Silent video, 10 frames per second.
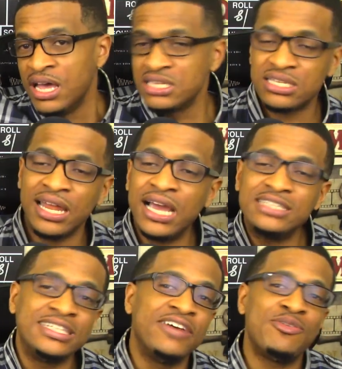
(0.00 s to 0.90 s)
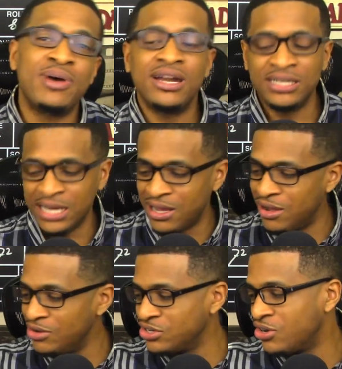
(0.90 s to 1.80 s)
slashing everybody
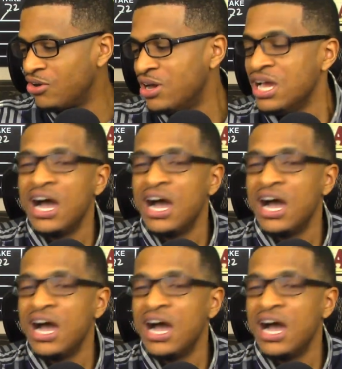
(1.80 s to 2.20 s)
down, you know,